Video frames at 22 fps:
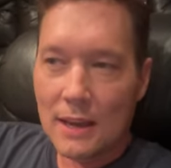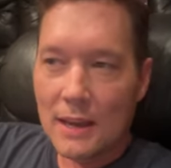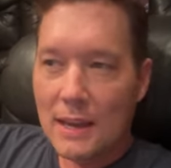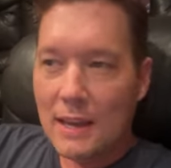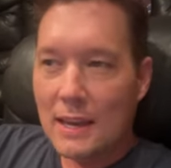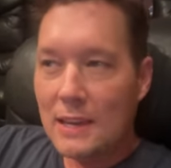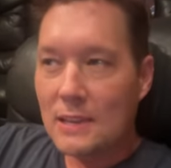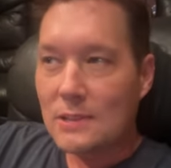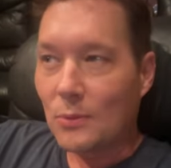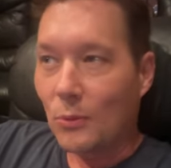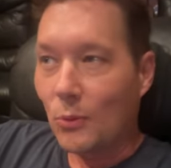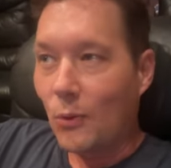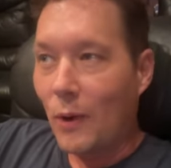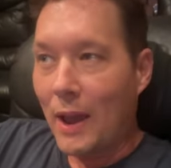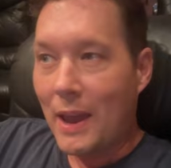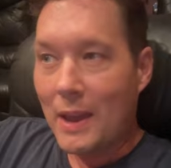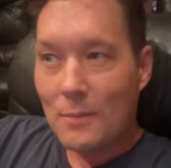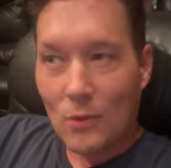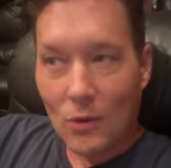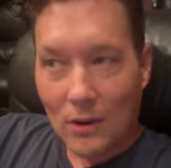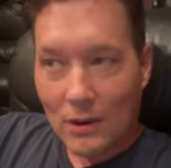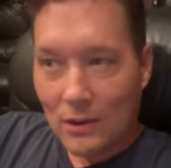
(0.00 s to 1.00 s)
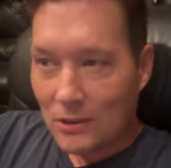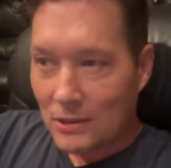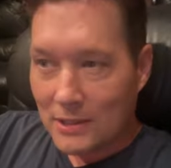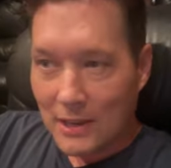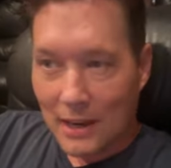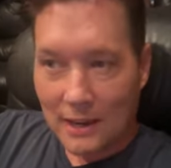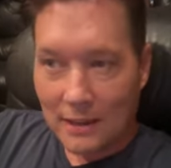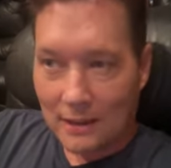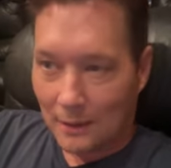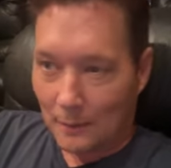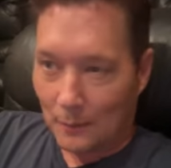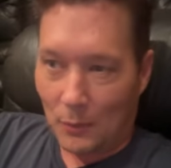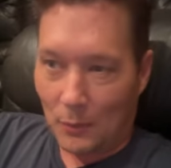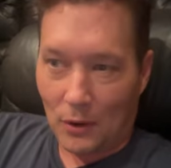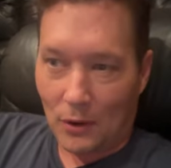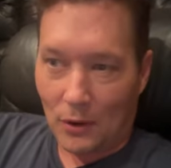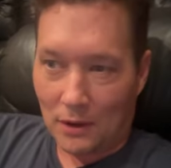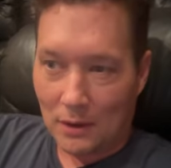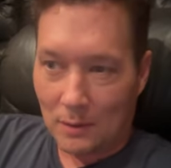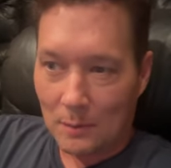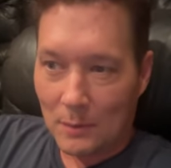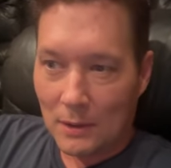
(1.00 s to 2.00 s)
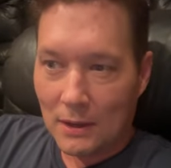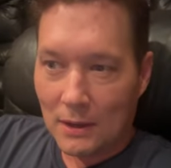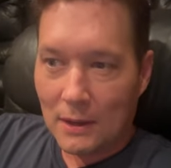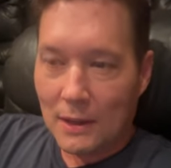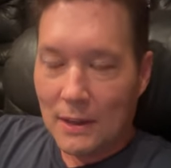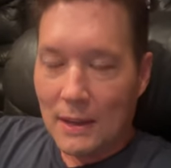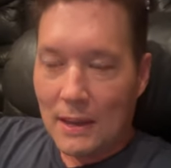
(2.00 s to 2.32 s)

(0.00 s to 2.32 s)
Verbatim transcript: He's way more entertaining than Burgum.